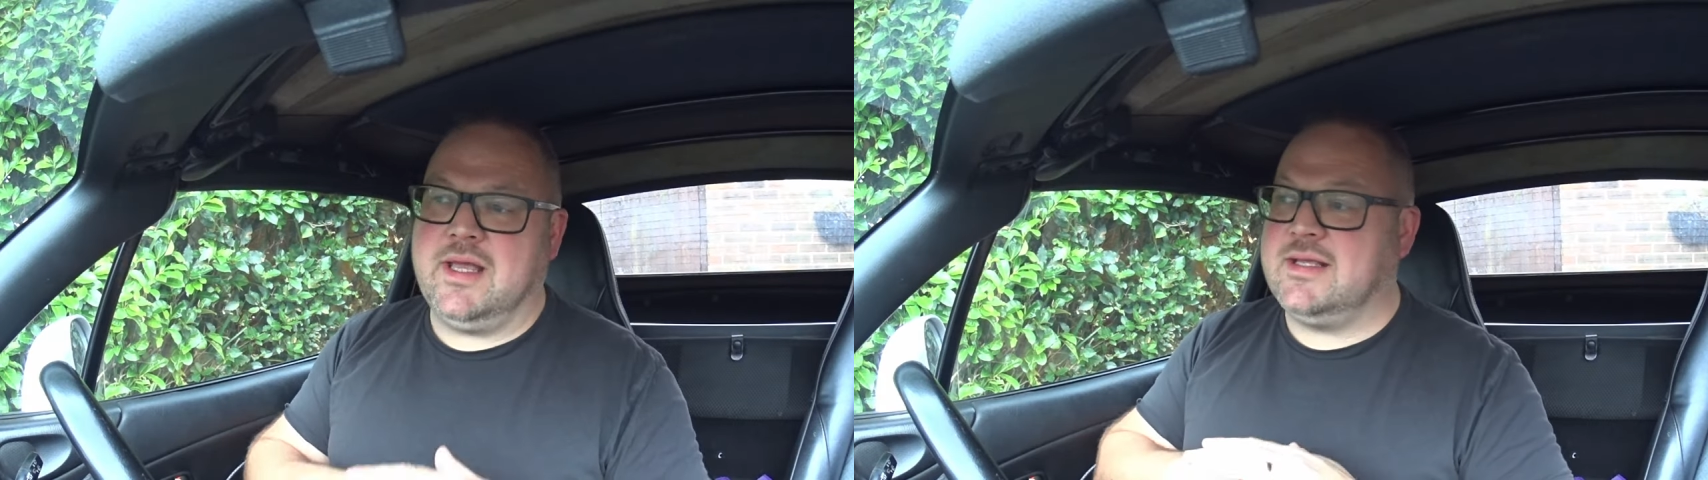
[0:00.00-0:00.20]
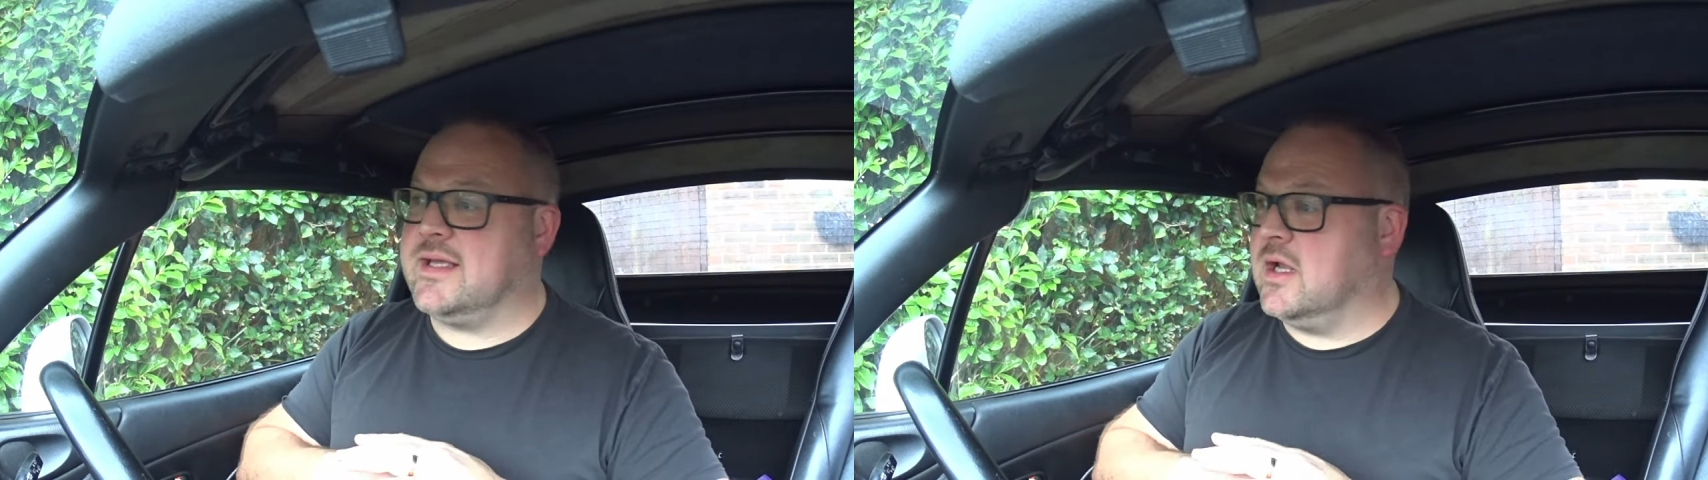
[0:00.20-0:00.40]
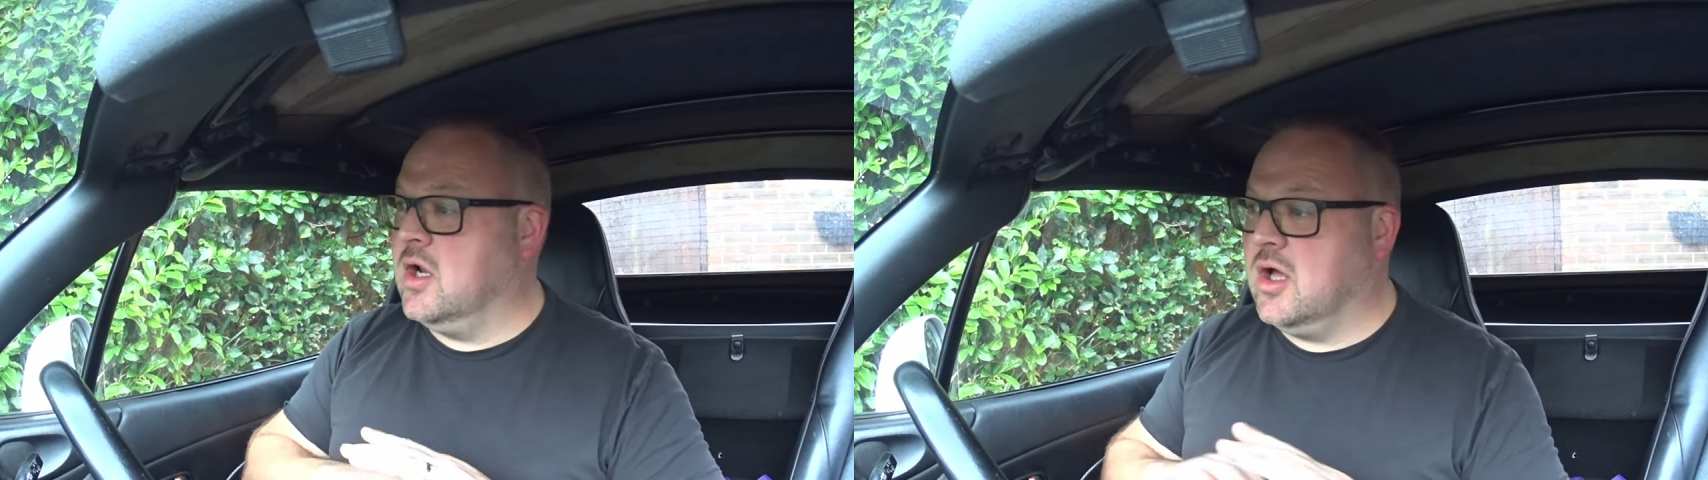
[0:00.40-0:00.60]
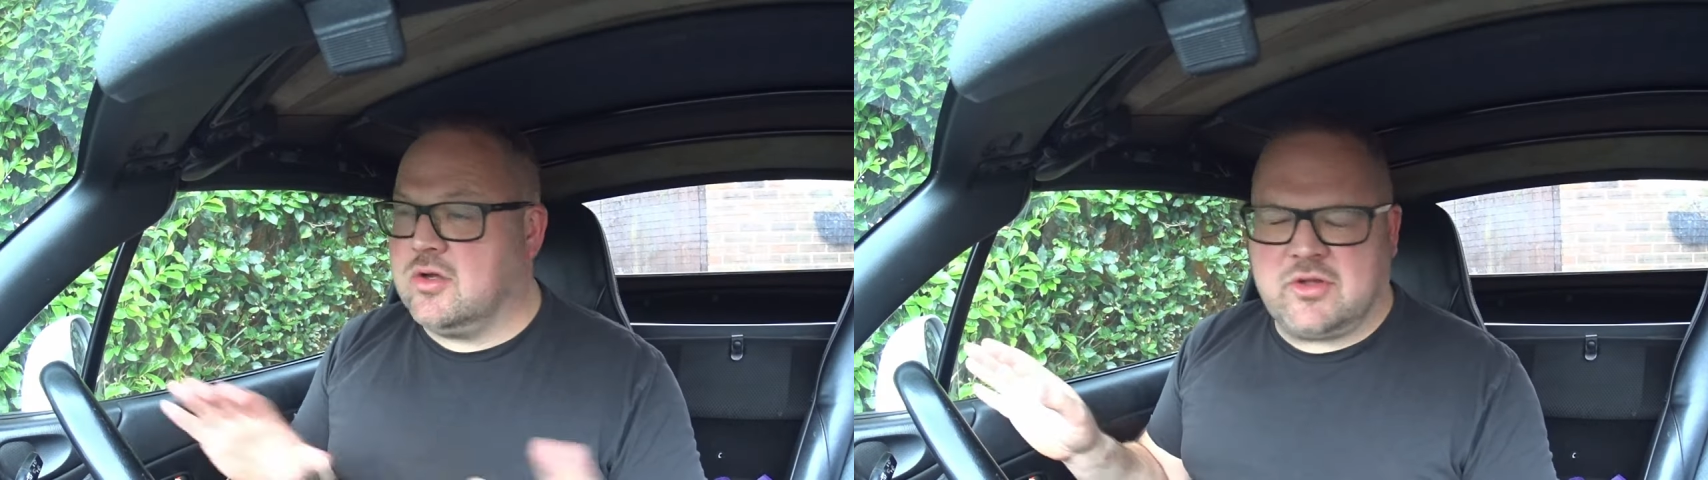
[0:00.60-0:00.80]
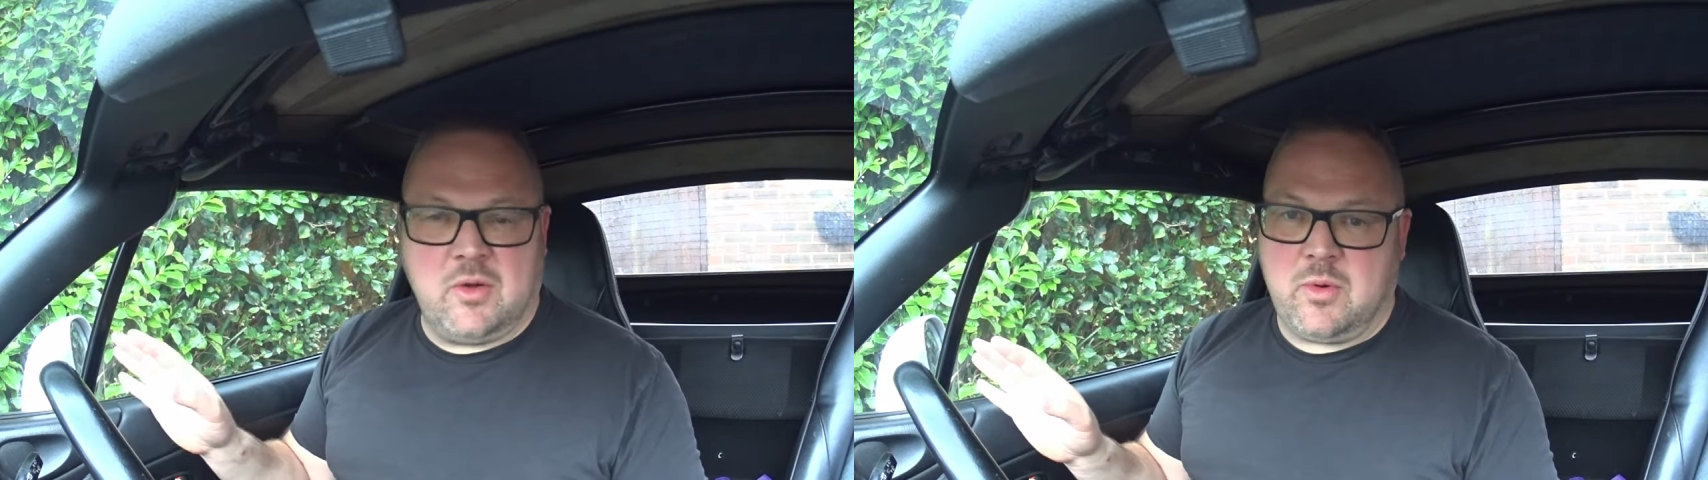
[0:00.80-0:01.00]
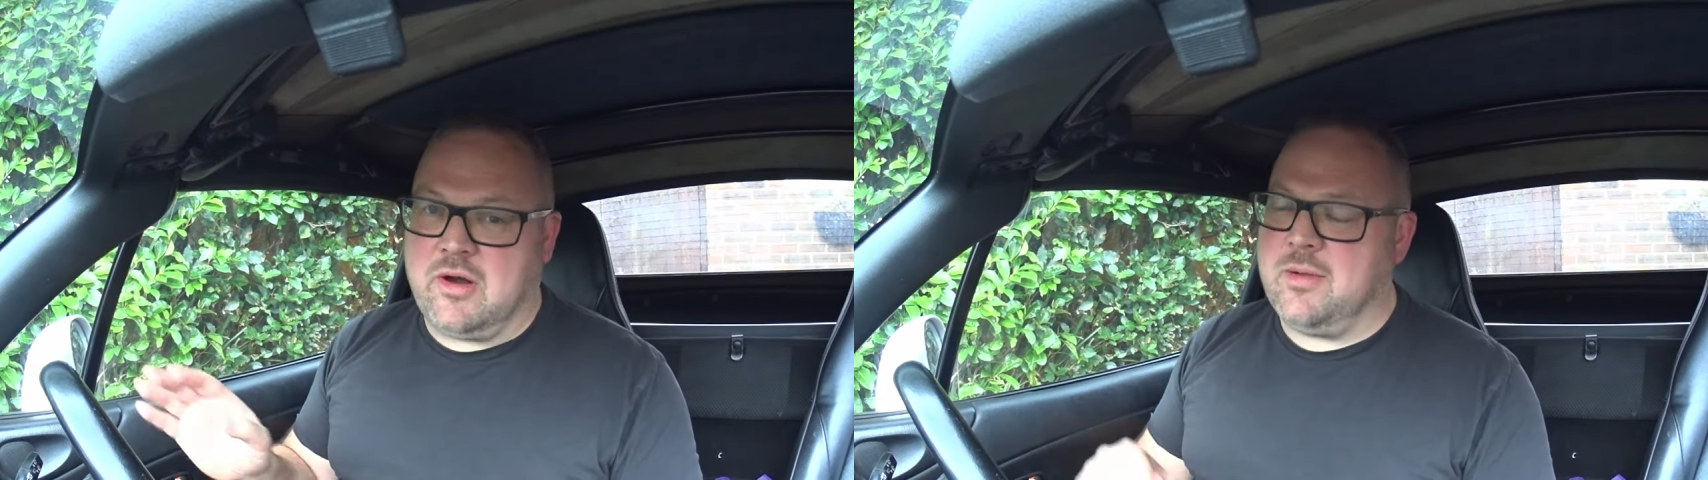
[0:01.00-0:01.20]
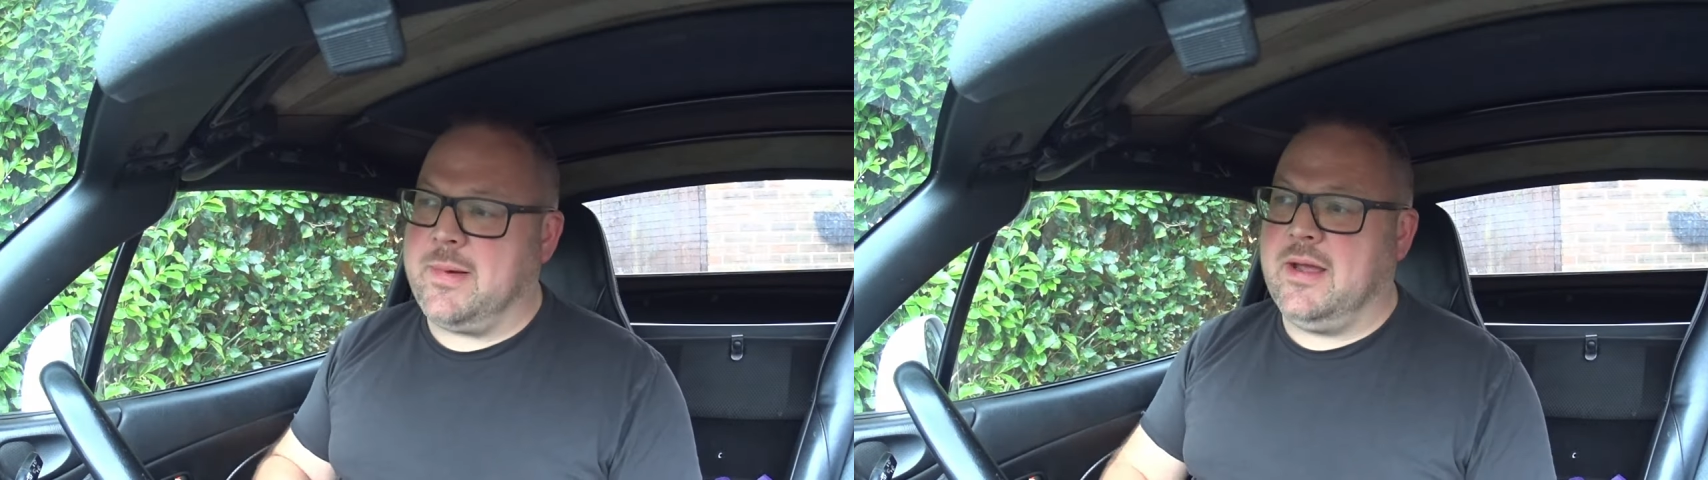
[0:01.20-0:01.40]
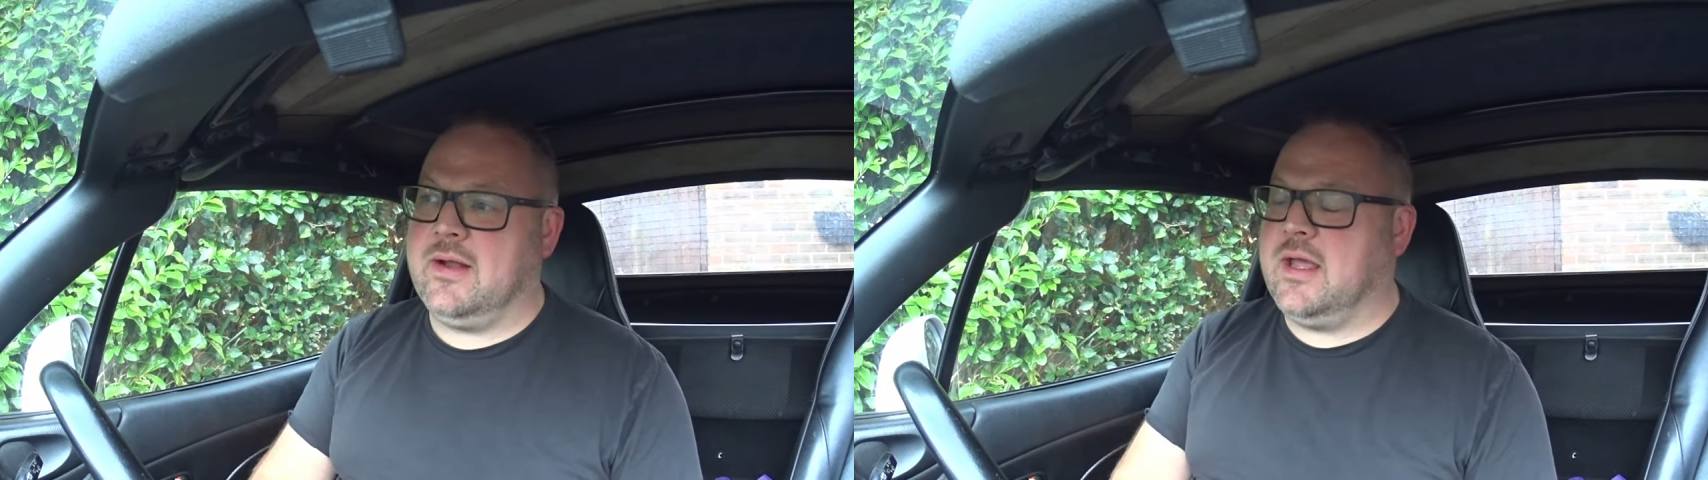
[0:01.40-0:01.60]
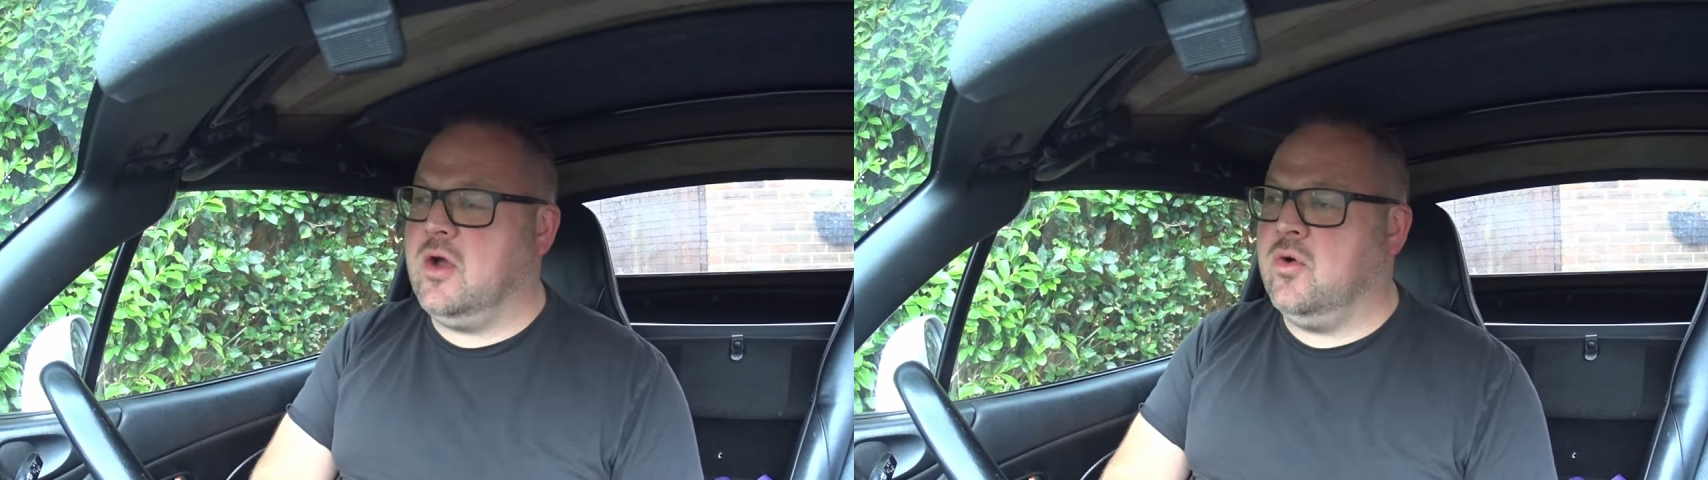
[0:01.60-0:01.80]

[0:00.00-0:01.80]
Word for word: He said, "Look, don't worry about it."